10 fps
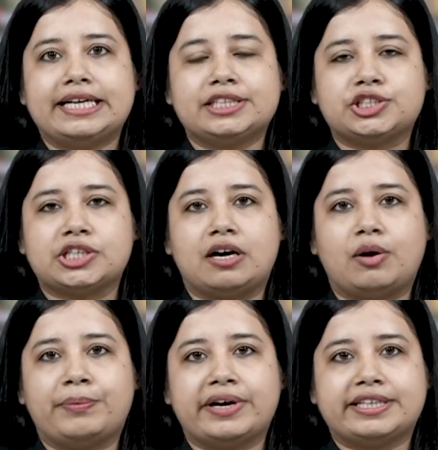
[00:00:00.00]

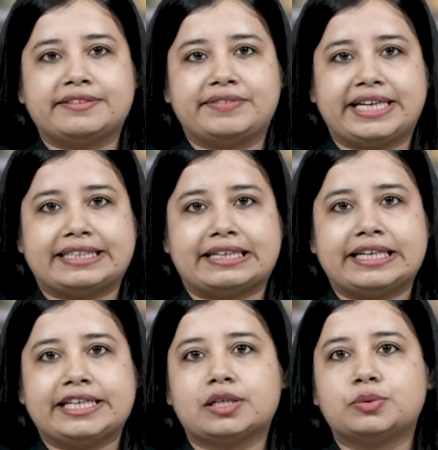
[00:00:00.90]
Intraoperative data
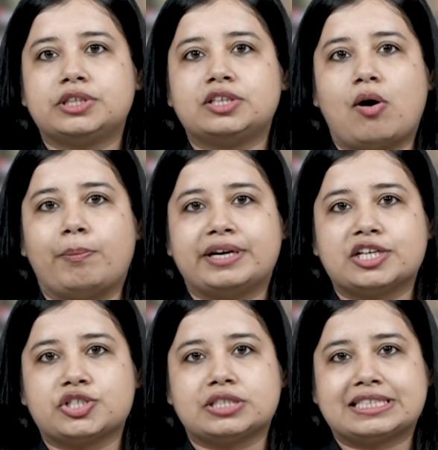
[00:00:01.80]
included
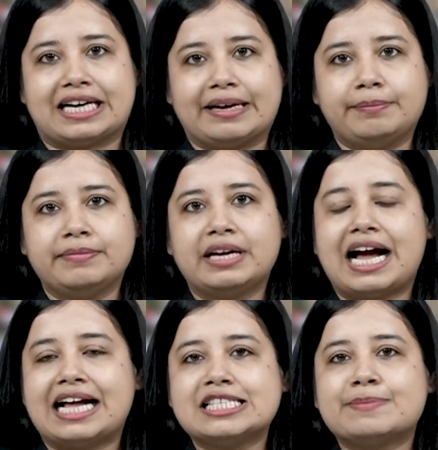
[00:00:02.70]
operation time
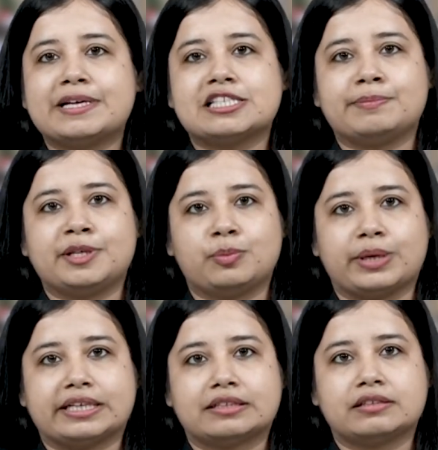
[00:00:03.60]
and specimen
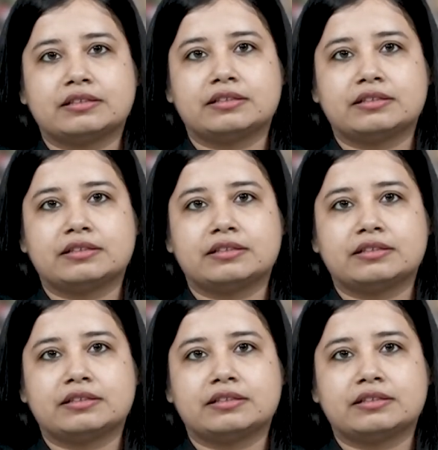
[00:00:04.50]
weight.